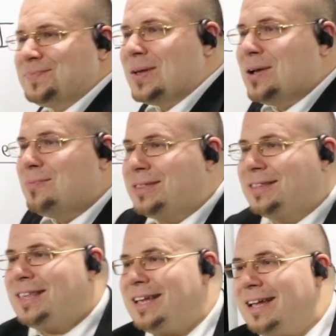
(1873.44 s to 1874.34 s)
But the
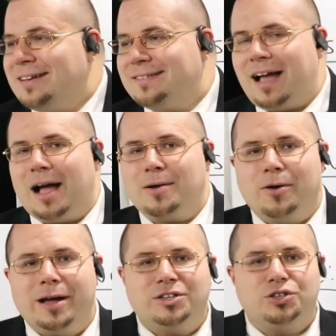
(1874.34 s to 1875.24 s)
thing is, I'm
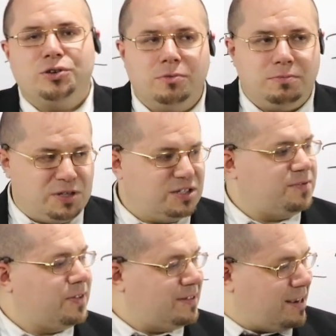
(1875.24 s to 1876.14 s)
going to, just
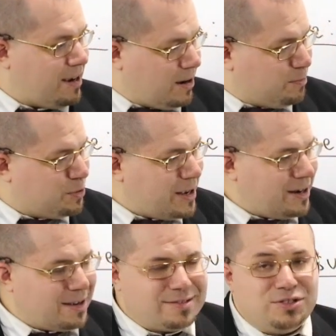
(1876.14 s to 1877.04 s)
for the sake of
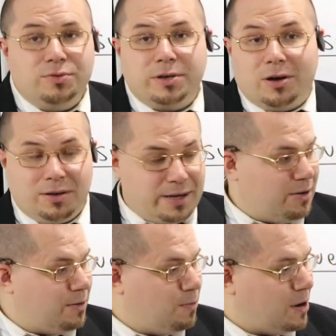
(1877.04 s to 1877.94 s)
completeness, do it all
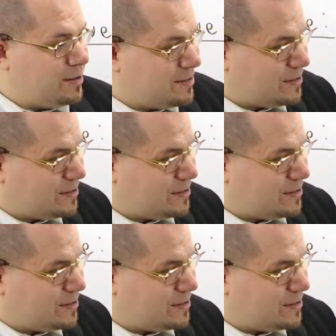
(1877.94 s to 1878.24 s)
here at once.